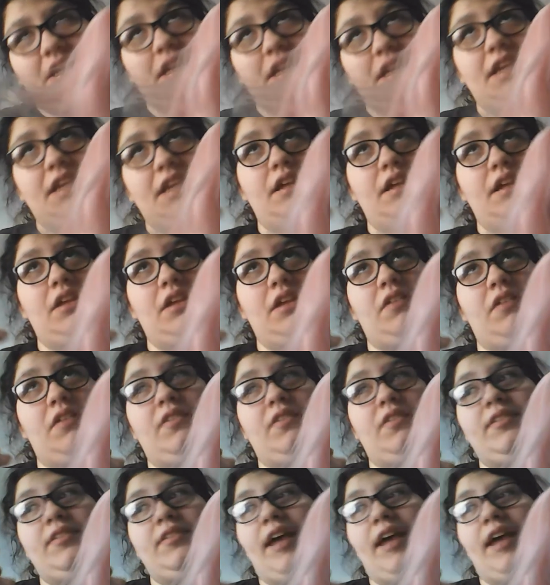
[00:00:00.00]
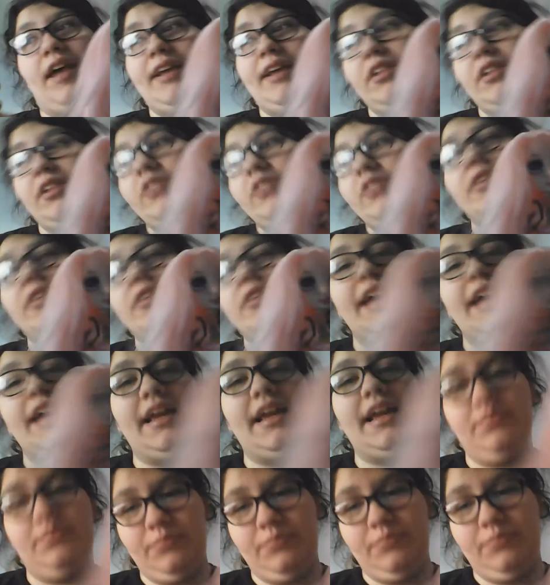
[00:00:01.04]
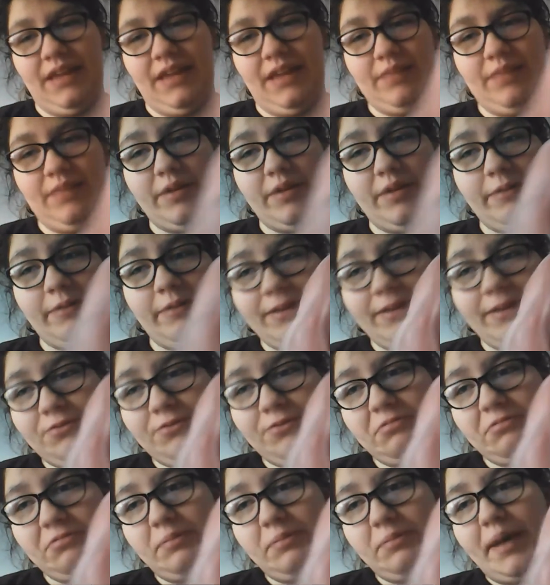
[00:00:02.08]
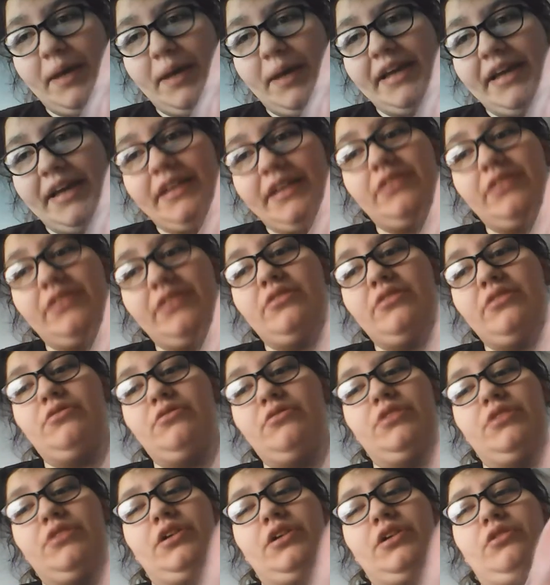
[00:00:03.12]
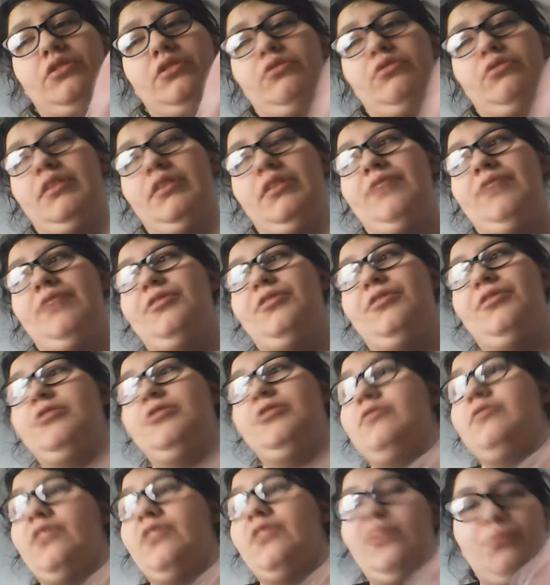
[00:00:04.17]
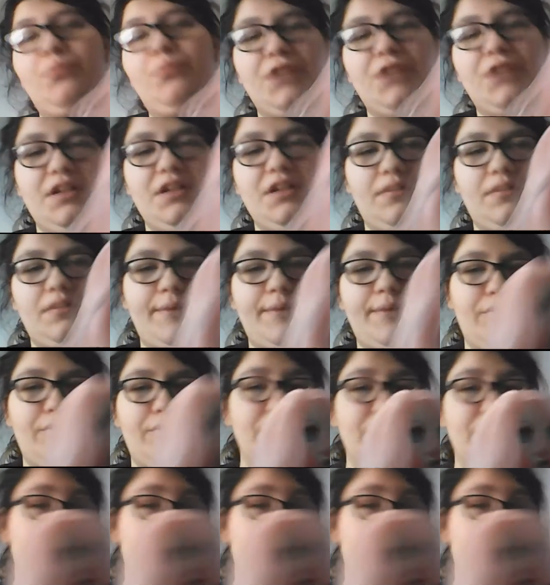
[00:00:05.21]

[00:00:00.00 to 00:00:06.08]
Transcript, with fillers: is Skyler and maybe Wave to Amaya, although I've heard some things about